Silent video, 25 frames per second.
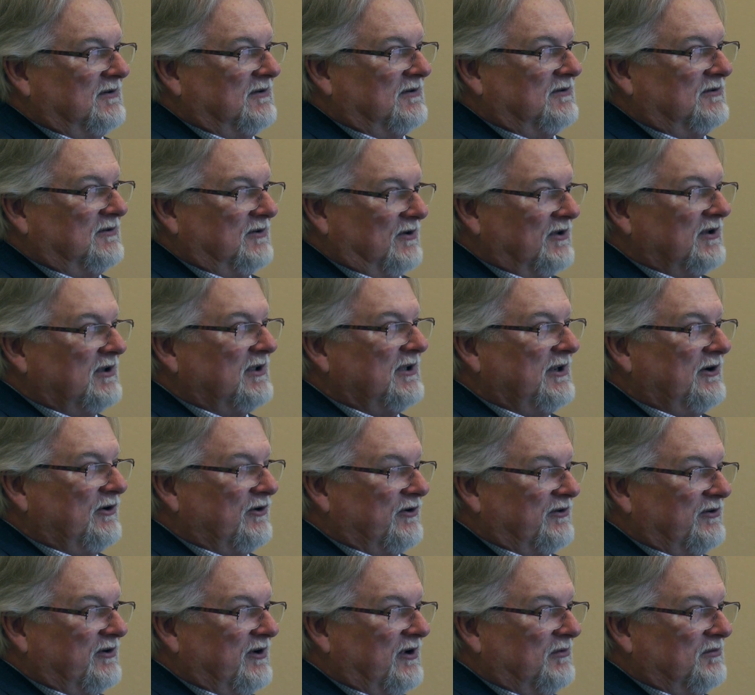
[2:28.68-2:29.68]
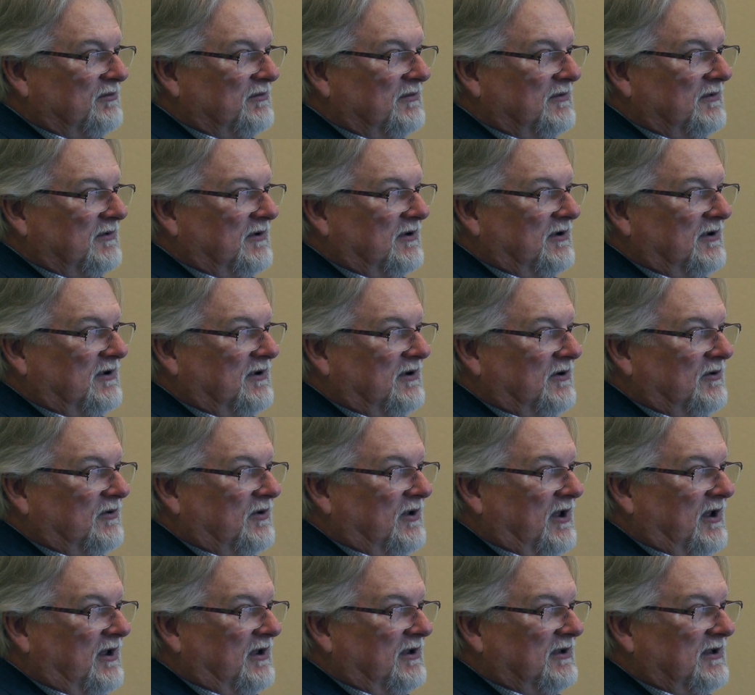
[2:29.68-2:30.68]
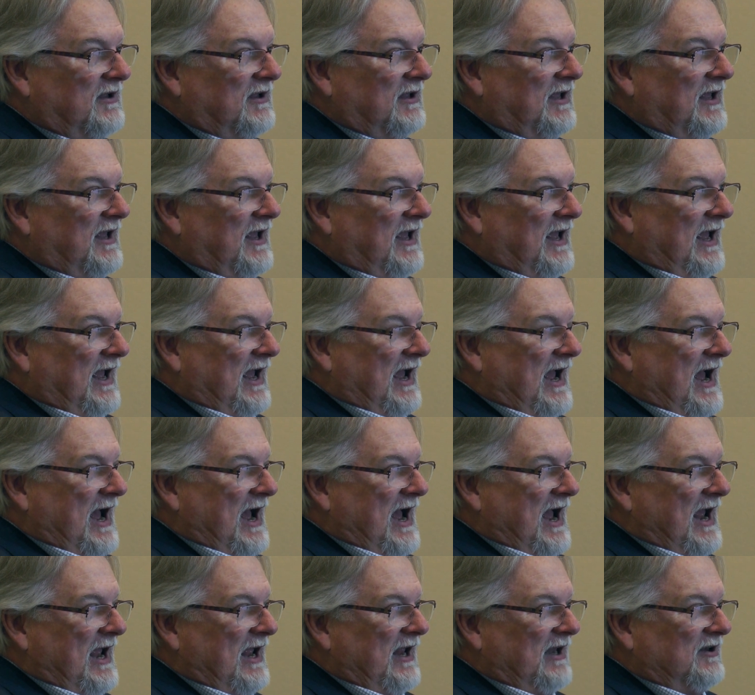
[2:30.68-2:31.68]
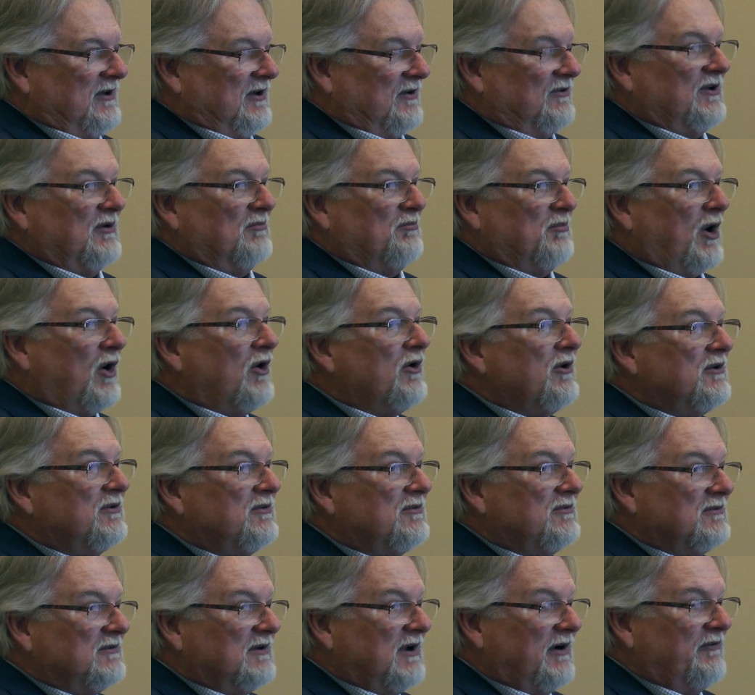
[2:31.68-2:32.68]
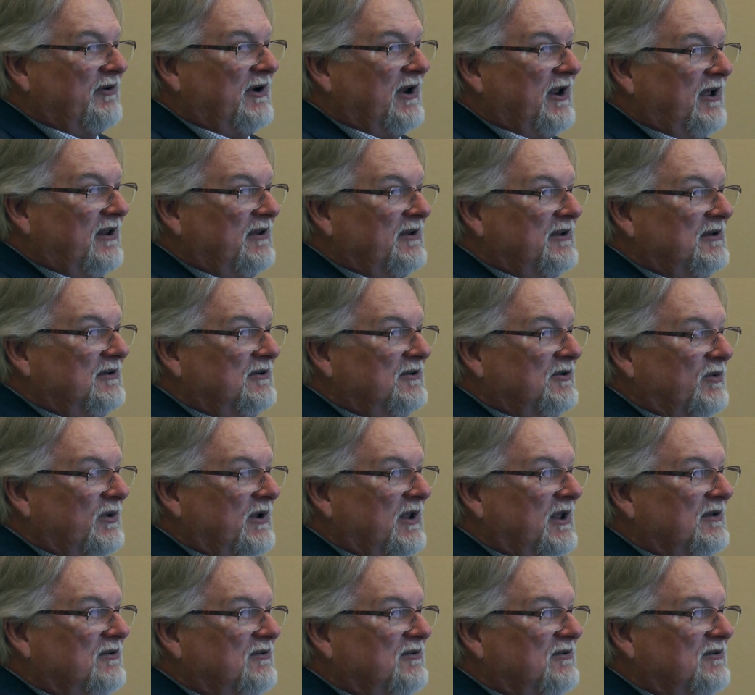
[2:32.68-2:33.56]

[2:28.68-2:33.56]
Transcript: to the leadership. Okay does it burn us every now and then? Do we get